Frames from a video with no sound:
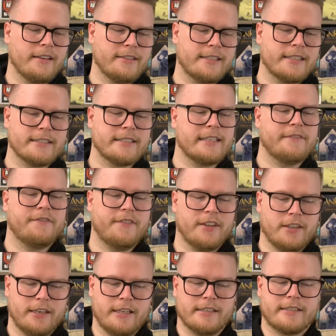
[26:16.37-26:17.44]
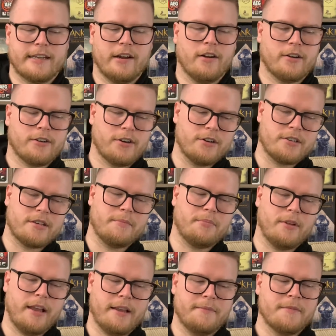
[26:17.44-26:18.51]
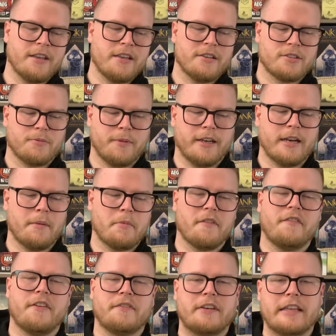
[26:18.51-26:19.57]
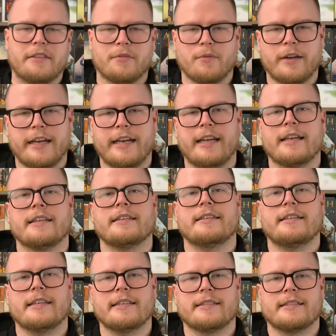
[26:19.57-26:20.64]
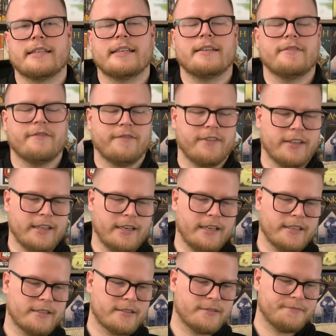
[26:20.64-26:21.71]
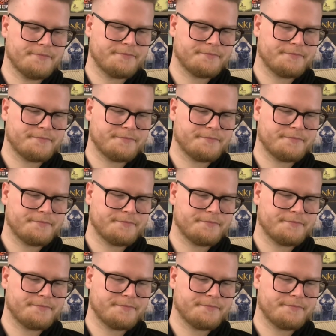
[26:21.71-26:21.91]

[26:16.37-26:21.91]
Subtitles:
Disney Villainous characters to play. So my number 53, Disney Villainous.